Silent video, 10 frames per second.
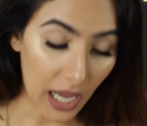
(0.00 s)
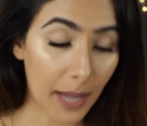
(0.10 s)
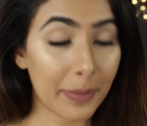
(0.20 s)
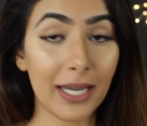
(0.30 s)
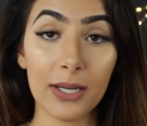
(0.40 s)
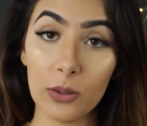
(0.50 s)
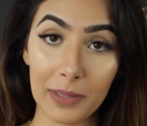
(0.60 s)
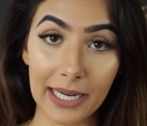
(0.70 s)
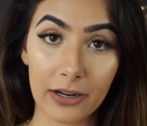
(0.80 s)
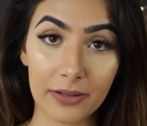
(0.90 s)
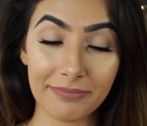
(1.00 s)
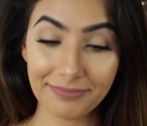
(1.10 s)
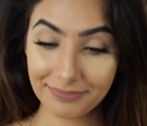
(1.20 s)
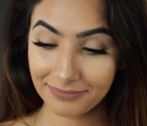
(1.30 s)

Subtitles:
I'm going to do me, girl.